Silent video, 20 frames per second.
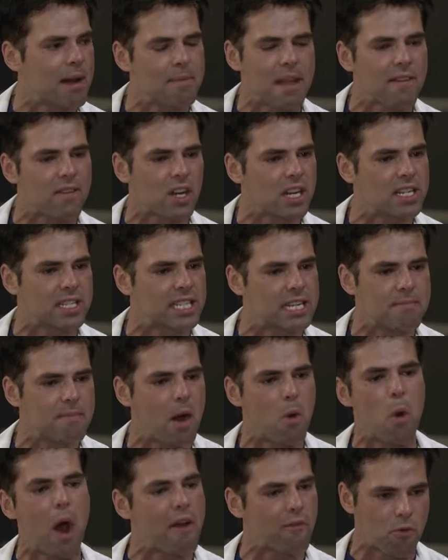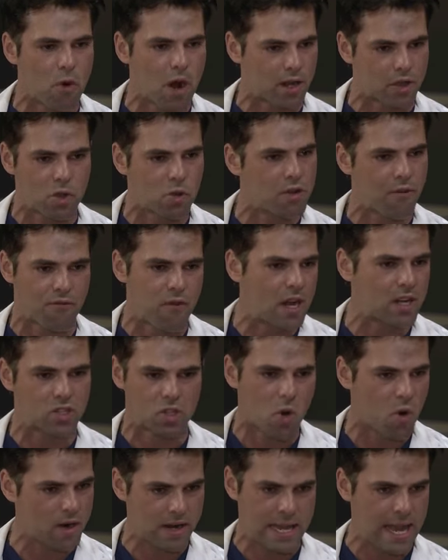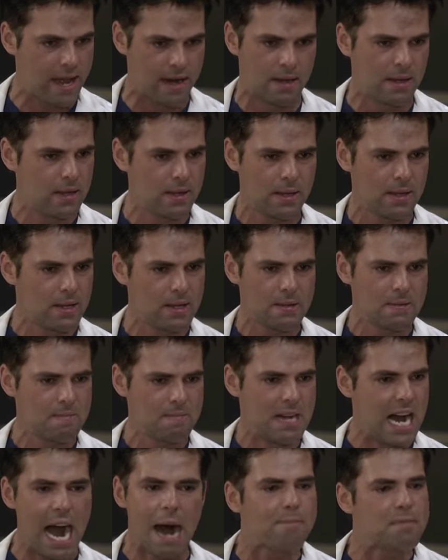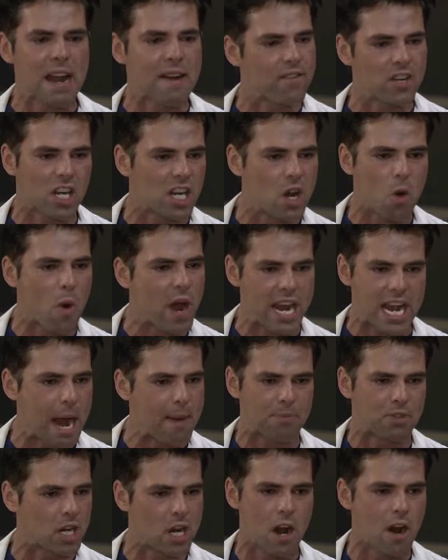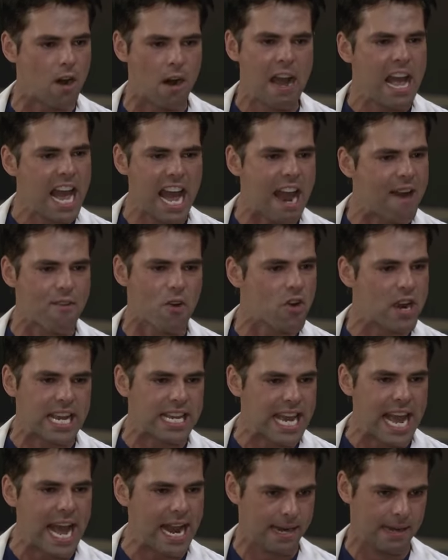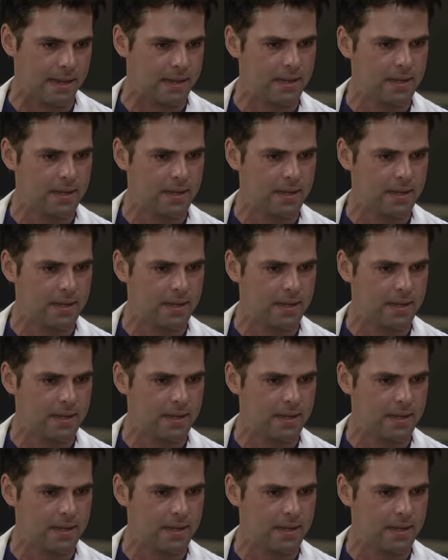is that I'm never gonna see my wife walk through the front door again. I'm never gonna wake up to her ever again.